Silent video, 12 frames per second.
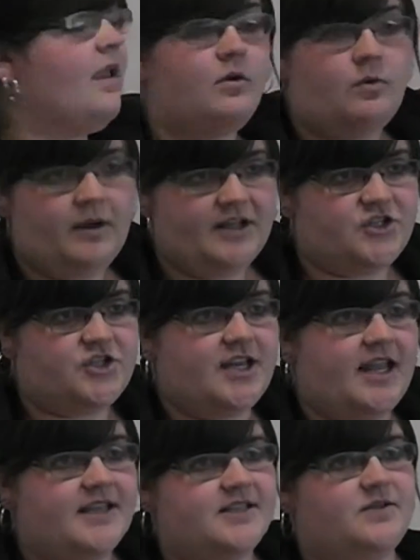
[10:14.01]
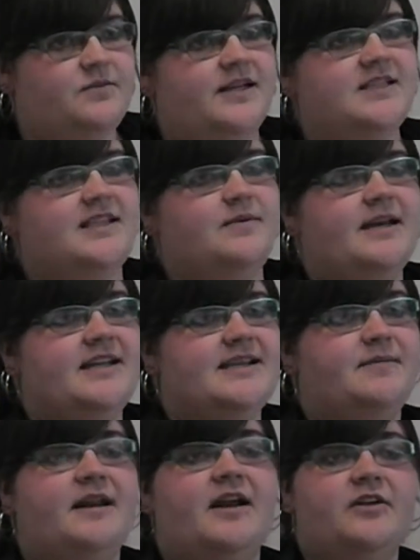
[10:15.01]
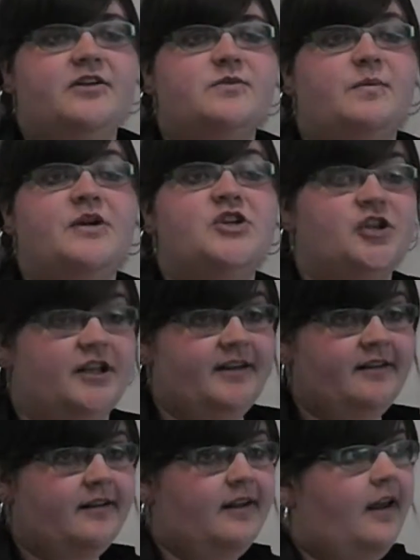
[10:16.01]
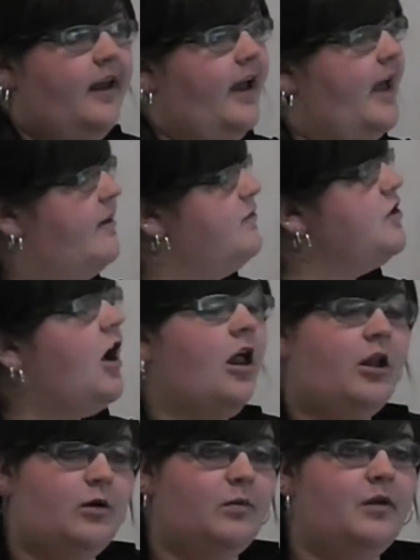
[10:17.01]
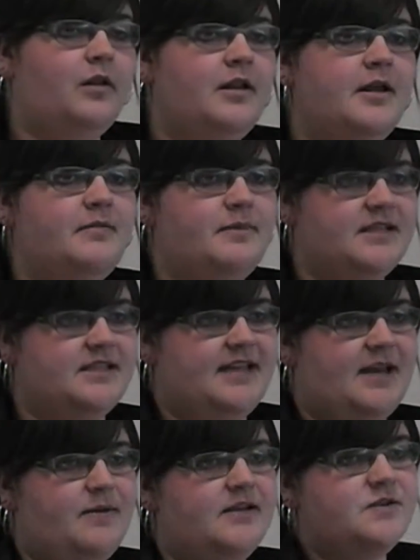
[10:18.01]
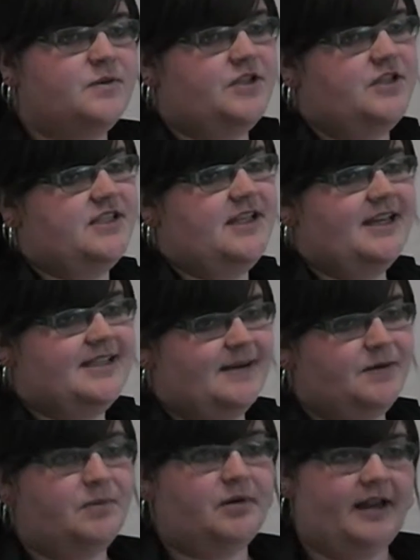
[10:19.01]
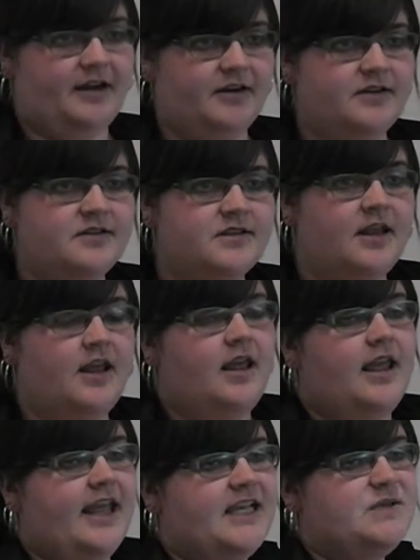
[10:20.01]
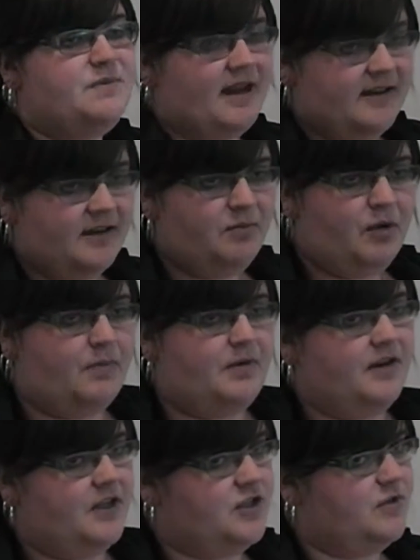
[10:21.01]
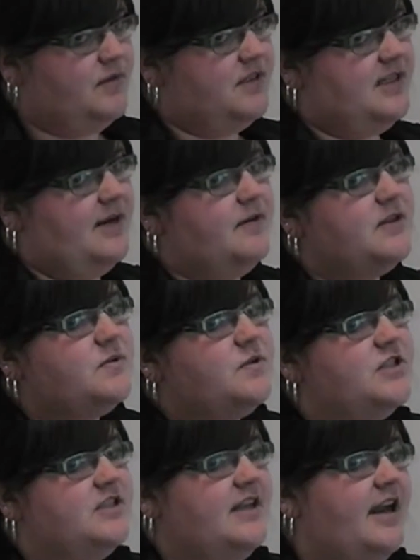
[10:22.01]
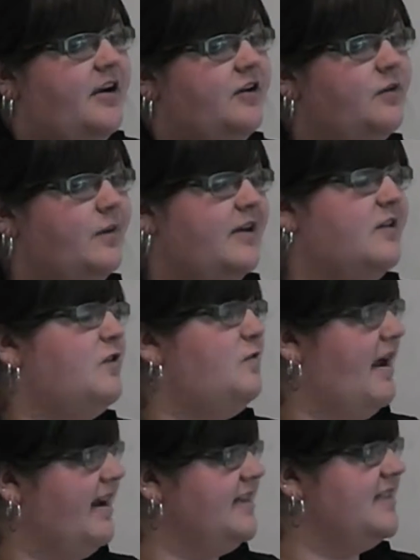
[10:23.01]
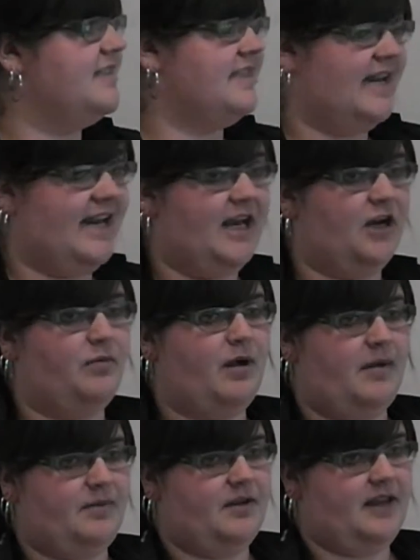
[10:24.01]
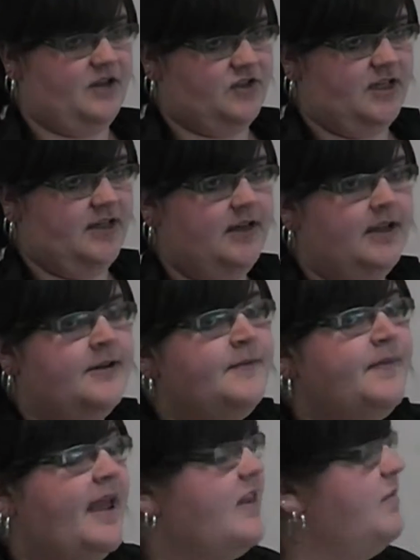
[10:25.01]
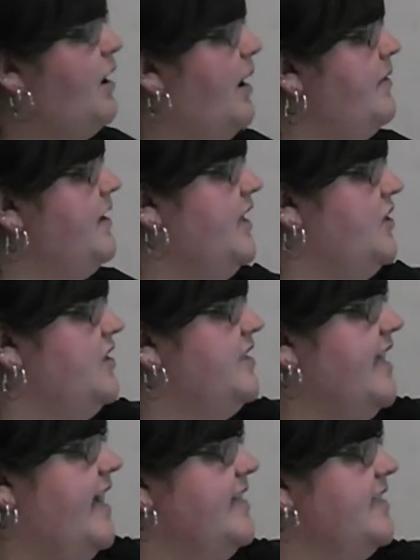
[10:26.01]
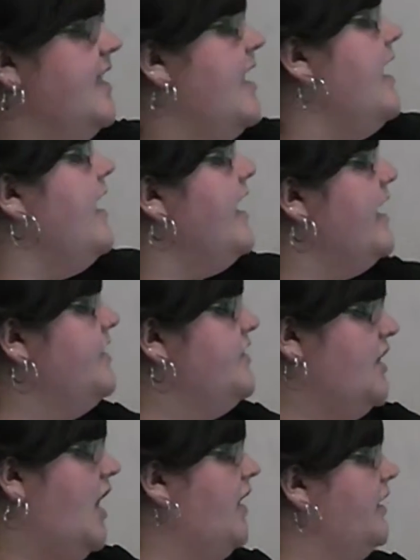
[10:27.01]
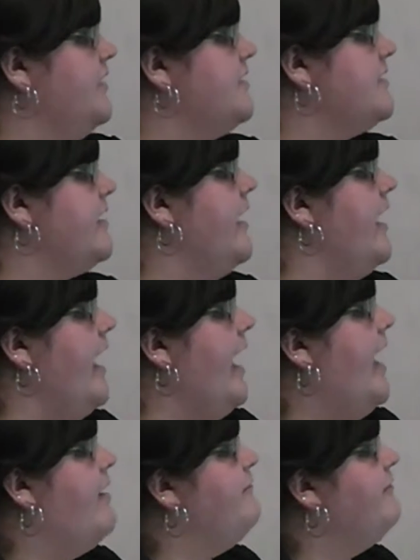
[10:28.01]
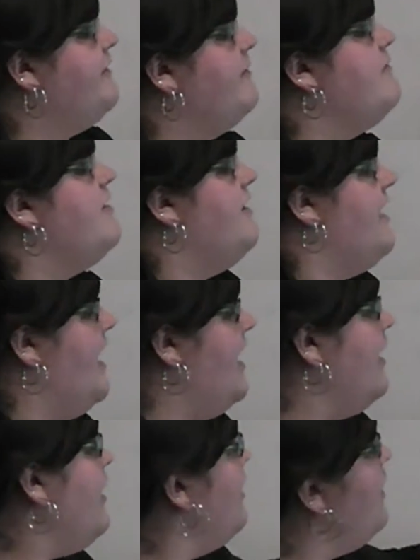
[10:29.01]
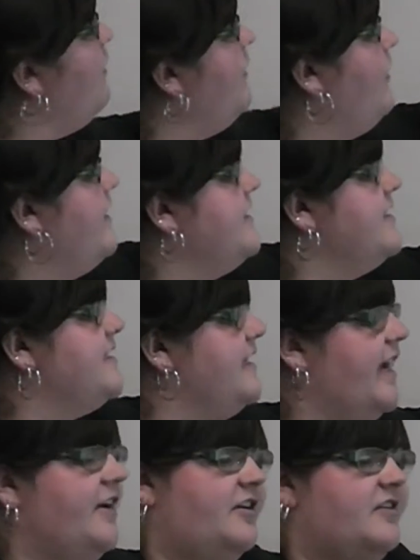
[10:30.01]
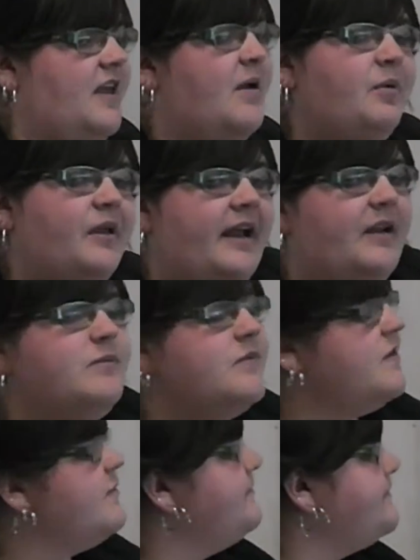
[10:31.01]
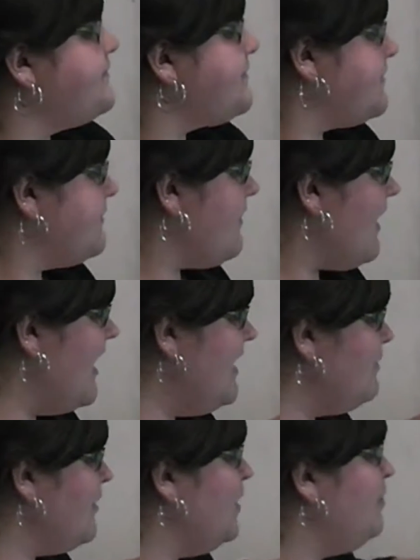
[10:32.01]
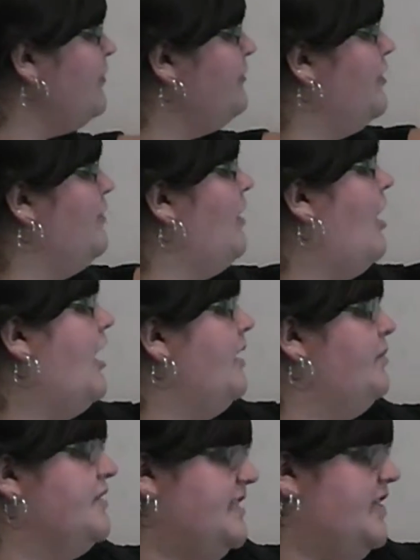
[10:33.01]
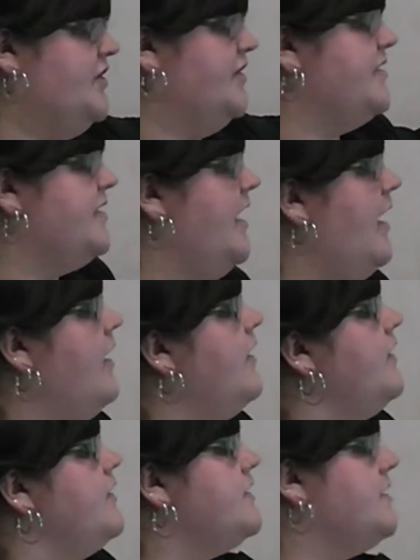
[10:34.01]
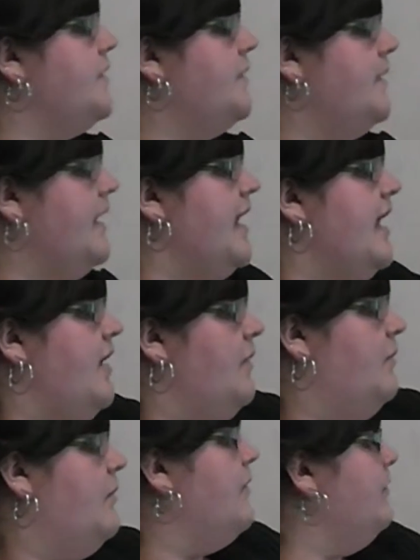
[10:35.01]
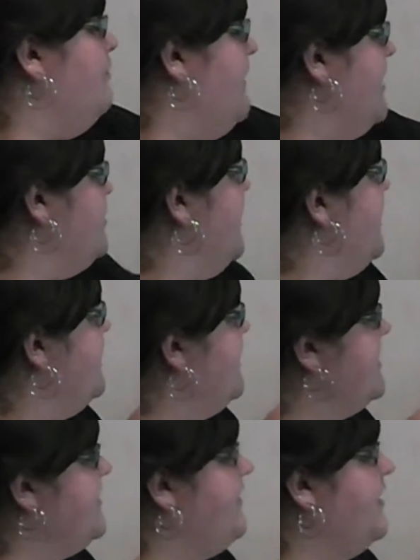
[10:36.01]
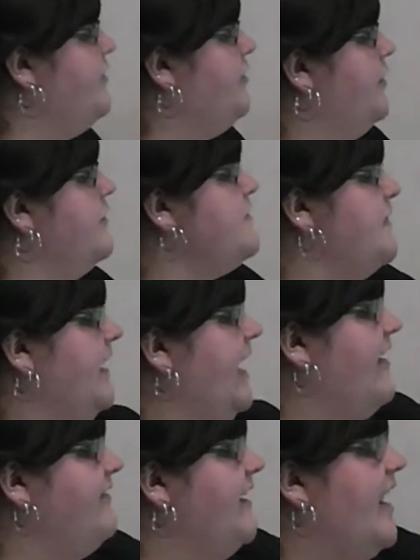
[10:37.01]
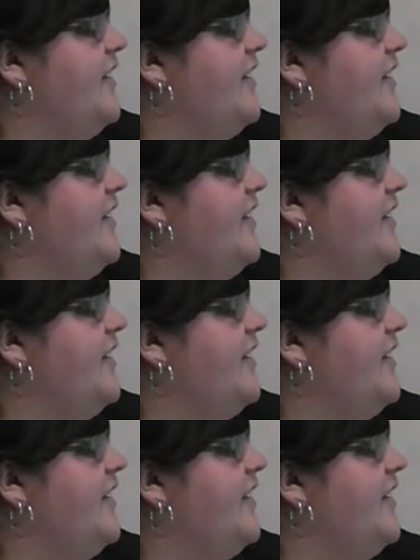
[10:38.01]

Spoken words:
which is the risk that we accept errors when we shouldn't. Tolerable misstatements, which is the acceptable errors, expected population misstatements, which is the errors we expect to see in our population, and the population size in dollars. From there, we're going to select our sample items, and then we're going to perform our audit procedures. So, much like the test of controls, we're going to have to